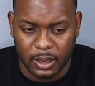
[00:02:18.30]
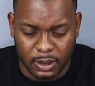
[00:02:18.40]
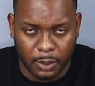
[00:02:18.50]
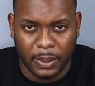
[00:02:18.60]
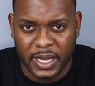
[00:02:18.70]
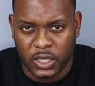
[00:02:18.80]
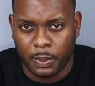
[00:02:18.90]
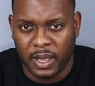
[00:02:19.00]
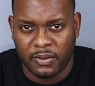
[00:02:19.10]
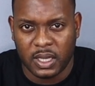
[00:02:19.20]
The price you're
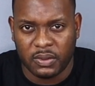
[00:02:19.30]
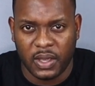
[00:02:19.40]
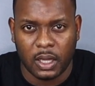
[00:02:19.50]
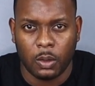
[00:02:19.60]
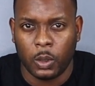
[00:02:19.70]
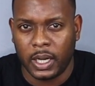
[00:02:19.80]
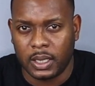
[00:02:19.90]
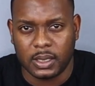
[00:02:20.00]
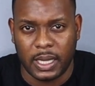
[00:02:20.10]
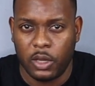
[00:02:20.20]
paying for this vehicle, what
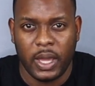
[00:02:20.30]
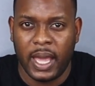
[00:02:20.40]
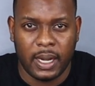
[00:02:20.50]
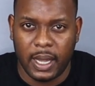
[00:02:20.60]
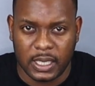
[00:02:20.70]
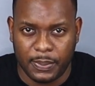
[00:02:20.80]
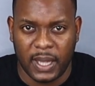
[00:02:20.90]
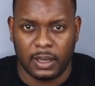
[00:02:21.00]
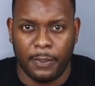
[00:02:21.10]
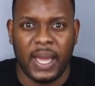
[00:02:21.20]
else? Like, you can't
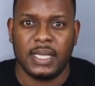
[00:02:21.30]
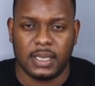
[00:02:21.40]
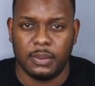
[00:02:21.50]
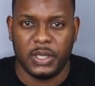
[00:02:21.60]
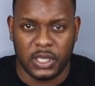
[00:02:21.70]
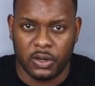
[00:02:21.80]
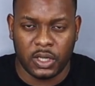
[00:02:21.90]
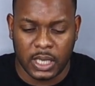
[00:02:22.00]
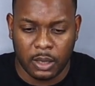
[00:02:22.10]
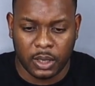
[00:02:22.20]
expect the best
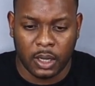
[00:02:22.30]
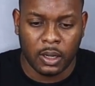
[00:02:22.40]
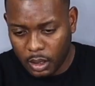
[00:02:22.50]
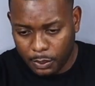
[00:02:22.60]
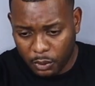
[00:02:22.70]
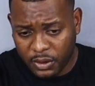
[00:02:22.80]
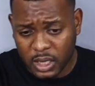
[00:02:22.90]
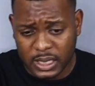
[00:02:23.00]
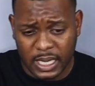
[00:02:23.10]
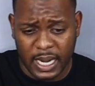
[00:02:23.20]
materials out there. Moving
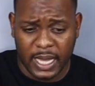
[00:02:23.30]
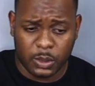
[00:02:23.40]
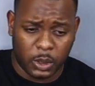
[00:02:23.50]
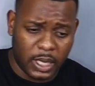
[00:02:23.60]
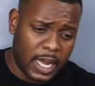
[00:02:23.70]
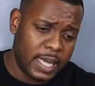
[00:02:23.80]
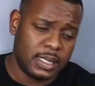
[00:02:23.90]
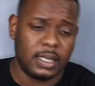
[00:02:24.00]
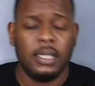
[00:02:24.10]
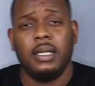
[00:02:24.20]
on to the next one,
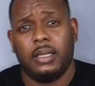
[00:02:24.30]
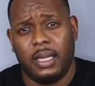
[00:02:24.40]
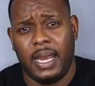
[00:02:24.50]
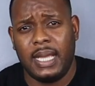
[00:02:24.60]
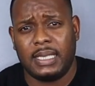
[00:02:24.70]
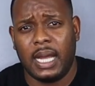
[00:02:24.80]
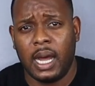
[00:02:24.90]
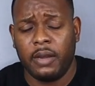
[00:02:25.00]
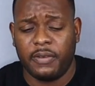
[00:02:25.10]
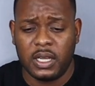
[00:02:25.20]
guys. The next
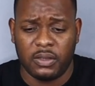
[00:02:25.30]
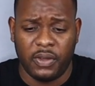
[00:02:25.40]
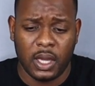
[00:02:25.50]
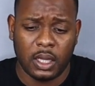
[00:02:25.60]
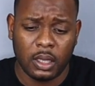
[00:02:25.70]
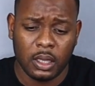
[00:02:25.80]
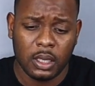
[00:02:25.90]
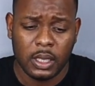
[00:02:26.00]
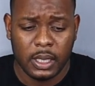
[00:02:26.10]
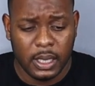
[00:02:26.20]
con for this vehicle
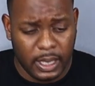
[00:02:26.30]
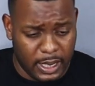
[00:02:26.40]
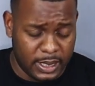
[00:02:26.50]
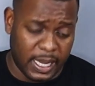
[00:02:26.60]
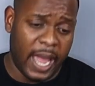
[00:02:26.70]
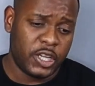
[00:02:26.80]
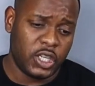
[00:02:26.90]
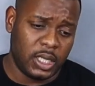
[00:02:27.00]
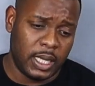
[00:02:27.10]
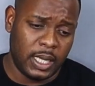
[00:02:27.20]
is
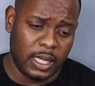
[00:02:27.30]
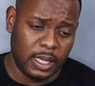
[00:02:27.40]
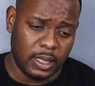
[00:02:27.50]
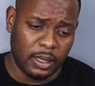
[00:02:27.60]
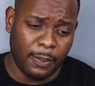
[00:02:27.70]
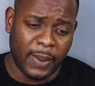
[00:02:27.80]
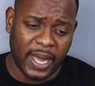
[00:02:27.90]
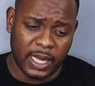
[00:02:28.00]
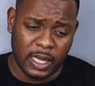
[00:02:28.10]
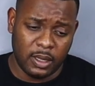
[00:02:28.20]
actually
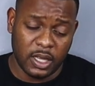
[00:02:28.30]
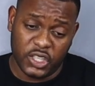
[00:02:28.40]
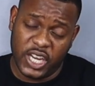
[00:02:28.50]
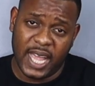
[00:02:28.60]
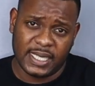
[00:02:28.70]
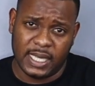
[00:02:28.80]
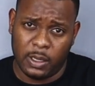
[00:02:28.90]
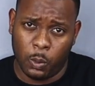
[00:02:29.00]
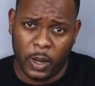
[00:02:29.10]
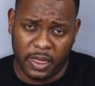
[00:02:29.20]
the chassis
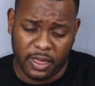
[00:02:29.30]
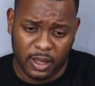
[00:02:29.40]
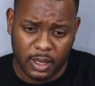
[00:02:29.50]
width.